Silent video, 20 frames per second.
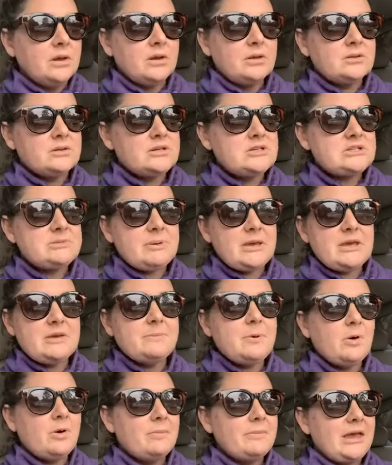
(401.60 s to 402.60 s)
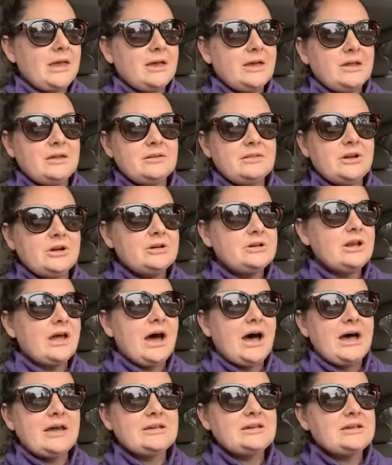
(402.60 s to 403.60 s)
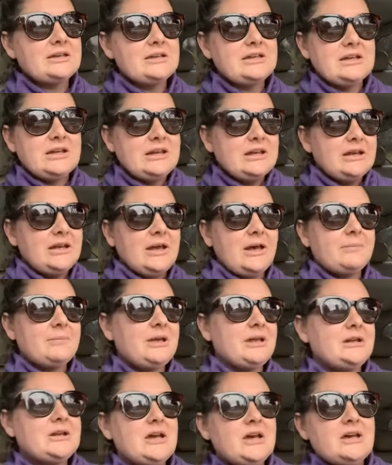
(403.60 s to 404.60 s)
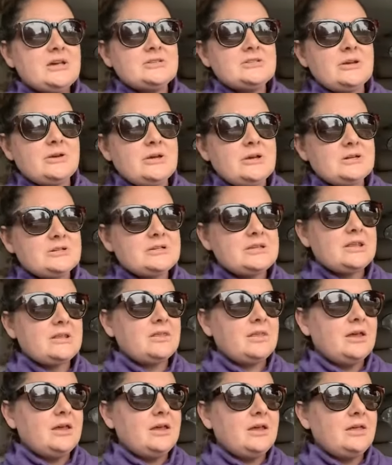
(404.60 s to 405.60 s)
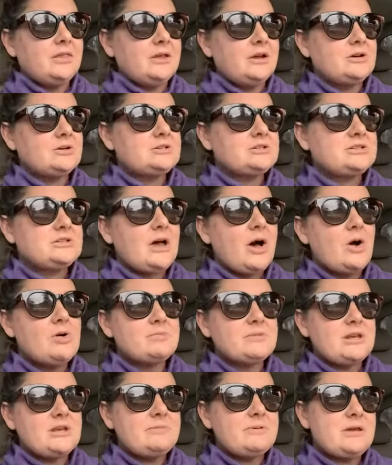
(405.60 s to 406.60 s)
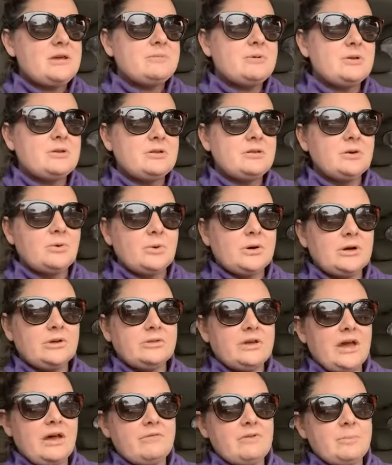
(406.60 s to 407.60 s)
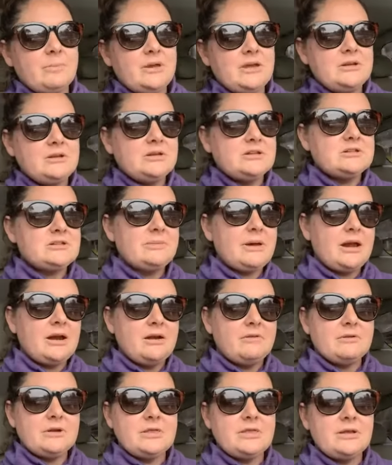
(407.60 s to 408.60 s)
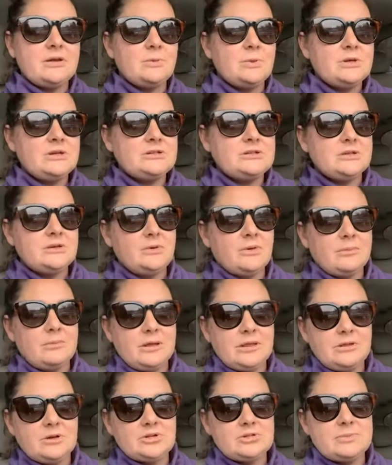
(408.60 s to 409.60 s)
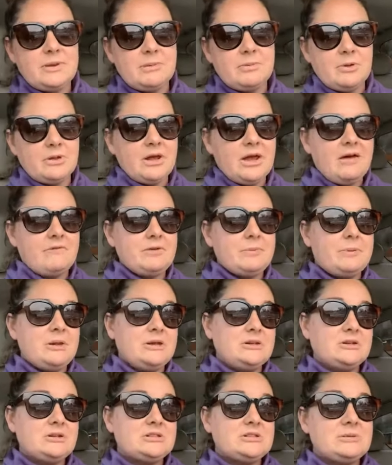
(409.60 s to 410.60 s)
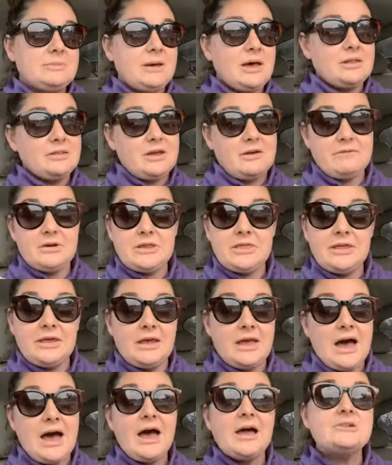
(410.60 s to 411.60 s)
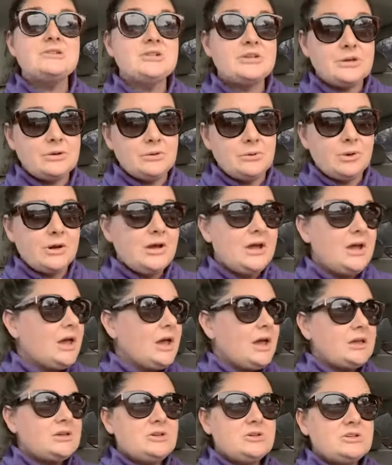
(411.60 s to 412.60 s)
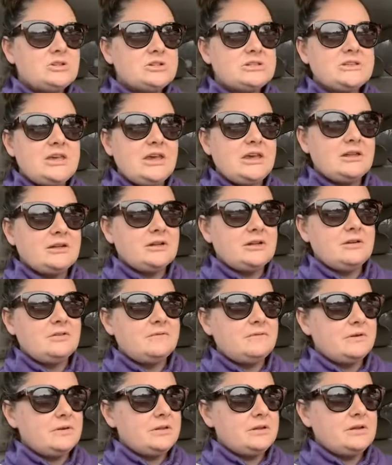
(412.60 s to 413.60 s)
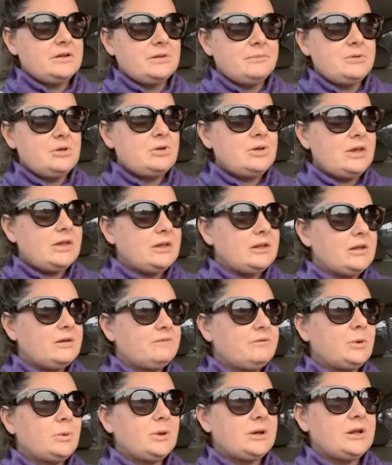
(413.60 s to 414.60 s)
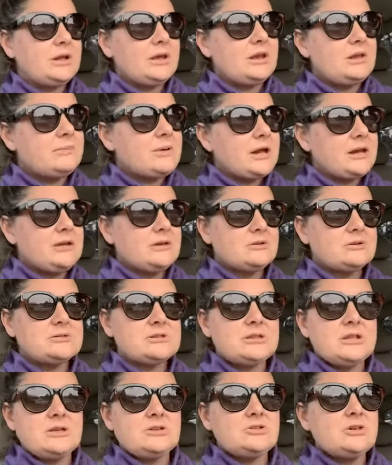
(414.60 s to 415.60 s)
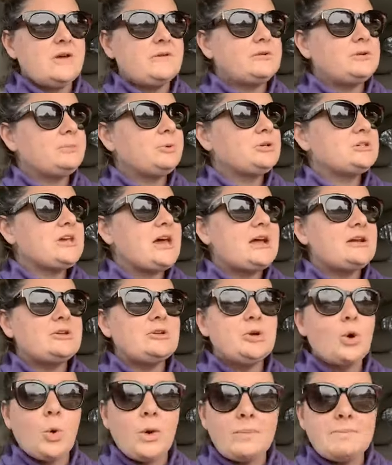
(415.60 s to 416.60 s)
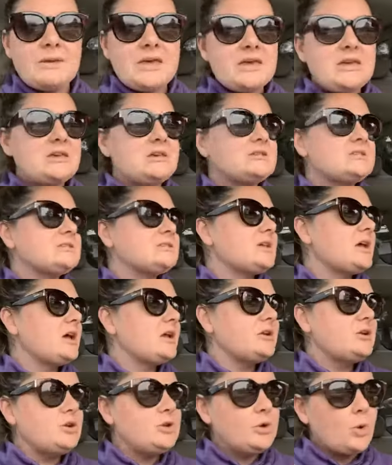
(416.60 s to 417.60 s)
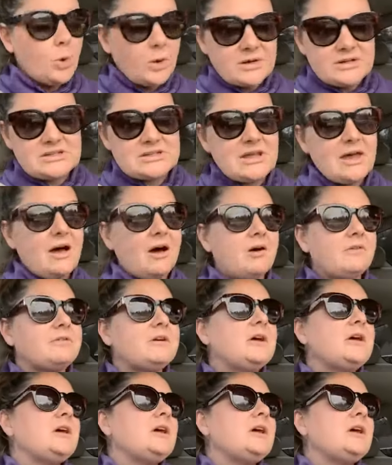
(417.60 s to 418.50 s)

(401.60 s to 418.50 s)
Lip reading: These people, man, they're not going to get it. I mean, so here's the thing. There's so many people in the world that have opinions about everything we do. I mean, there's people that have opinions about everything I do. You just can't live for them. You can't live for what anybody else thinks. You have to protect your peace and yourself.